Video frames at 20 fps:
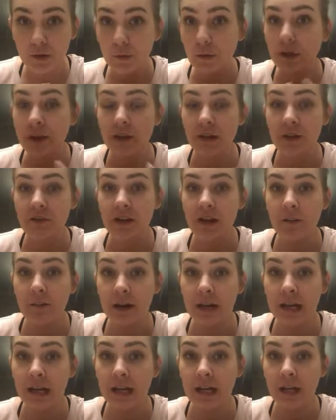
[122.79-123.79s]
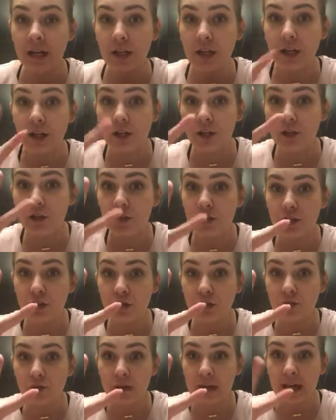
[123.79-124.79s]
We're going to divide by
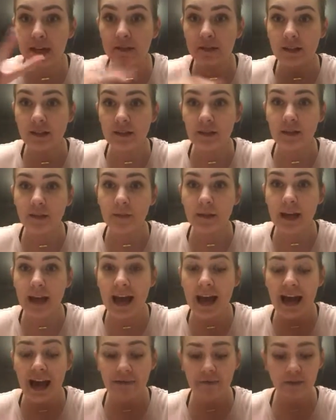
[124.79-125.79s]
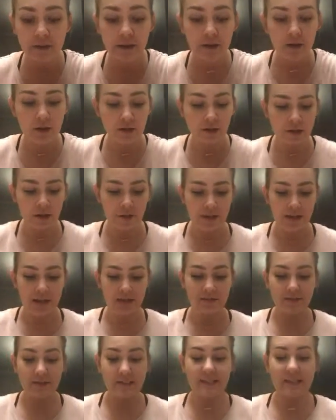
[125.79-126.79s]
2, right? That's going to be half. So we
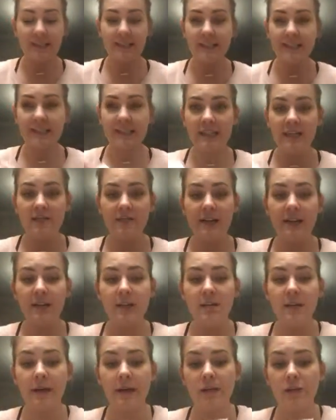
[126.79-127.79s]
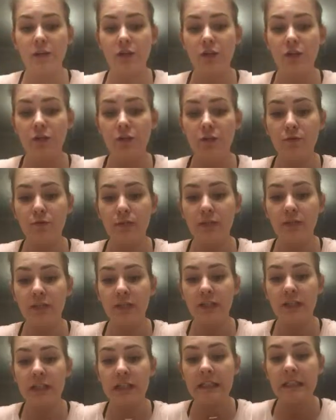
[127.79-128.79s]
have 60 divided by 2, which
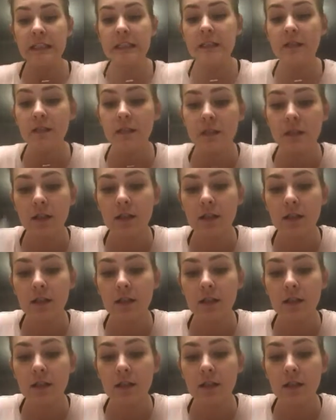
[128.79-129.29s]
is